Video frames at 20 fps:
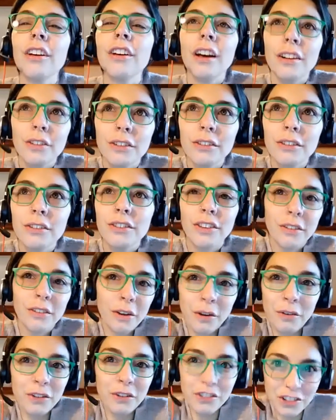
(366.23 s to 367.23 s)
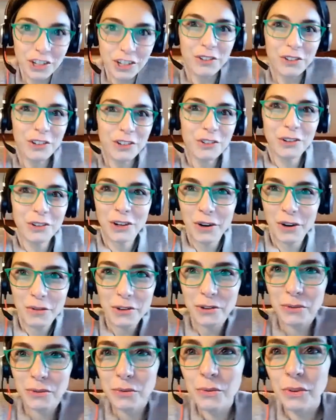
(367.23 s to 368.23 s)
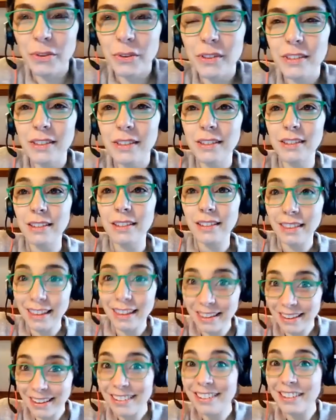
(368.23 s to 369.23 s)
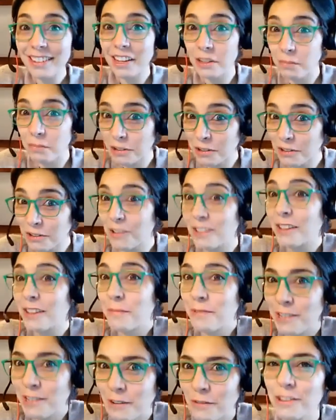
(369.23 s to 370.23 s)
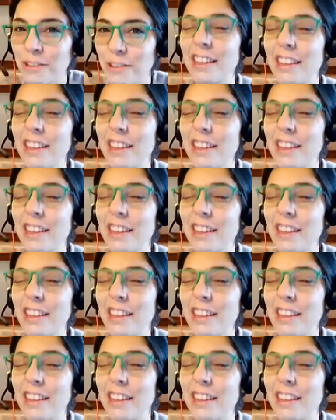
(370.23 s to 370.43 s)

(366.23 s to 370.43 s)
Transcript: our children or our students, they are the expert on themselves.